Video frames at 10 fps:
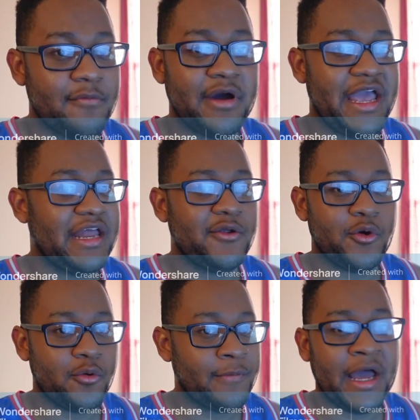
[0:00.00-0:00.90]
But
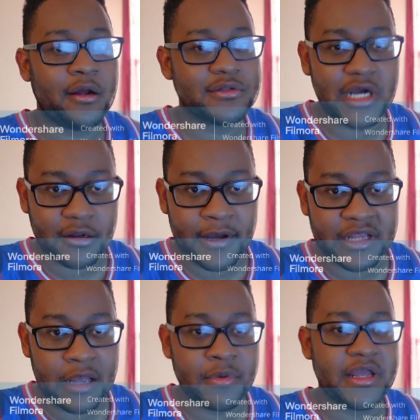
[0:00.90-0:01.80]
anywho, not gonna talk about
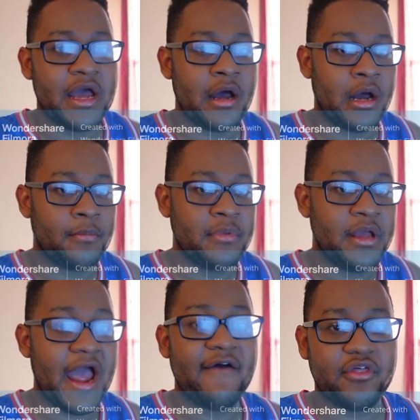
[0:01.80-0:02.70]
that. But yeah,
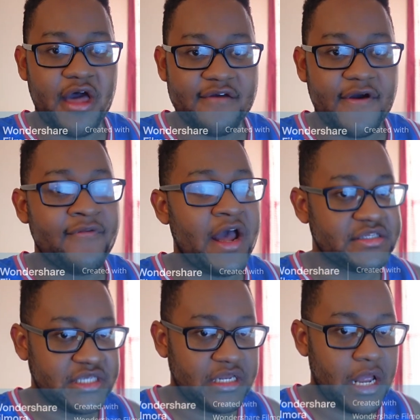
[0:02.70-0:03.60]
Afterlife I've not
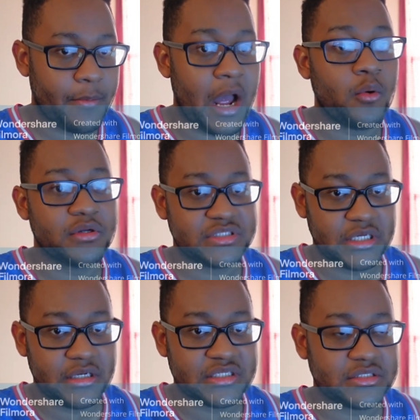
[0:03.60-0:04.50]
seen yet, but I will see
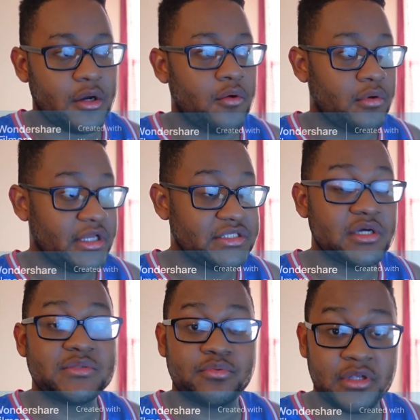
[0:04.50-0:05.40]
this. So this
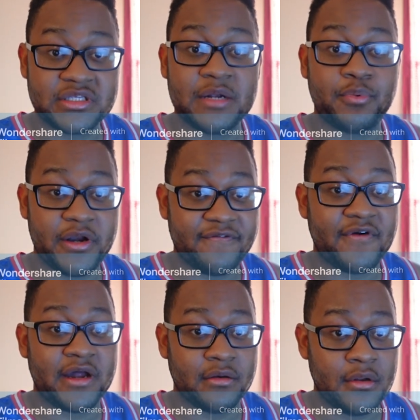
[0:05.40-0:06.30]
looks like pretty
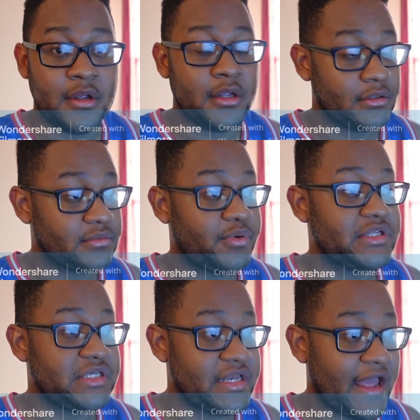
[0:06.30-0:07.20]
fun.
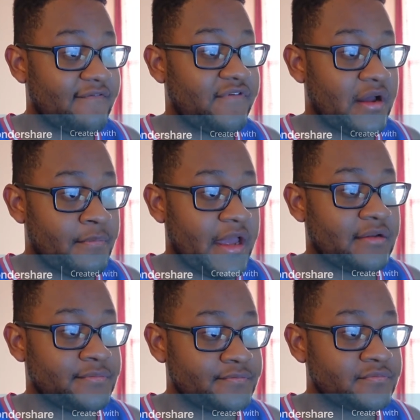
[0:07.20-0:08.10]
Pretty damn fun,
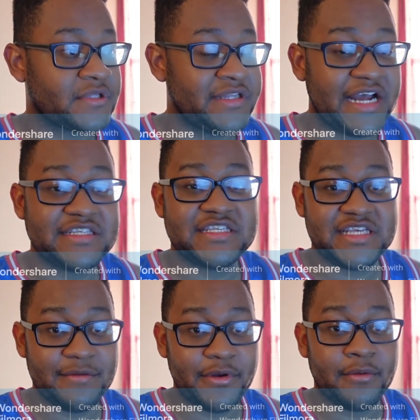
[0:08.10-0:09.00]
man. Nice to
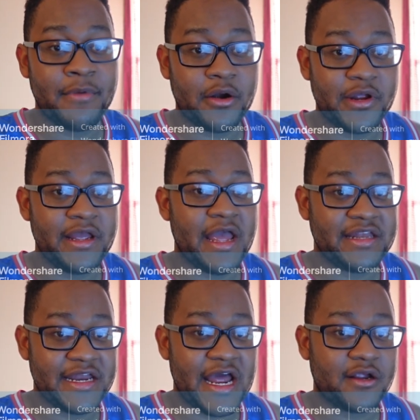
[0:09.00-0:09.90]
see Bill Murray,
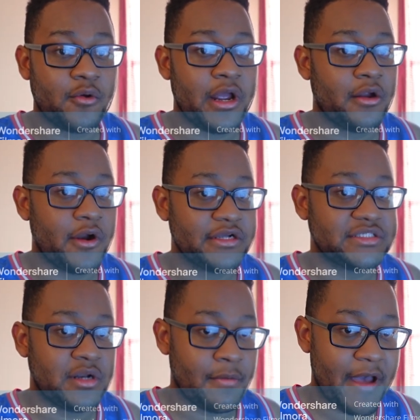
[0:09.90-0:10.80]
Dan Aykroyd, Aaron
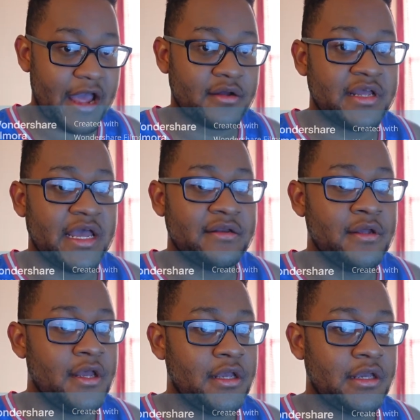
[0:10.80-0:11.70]
Hudson are back again,
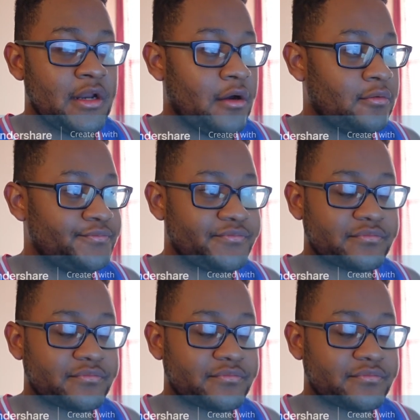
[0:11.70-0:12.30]
you know?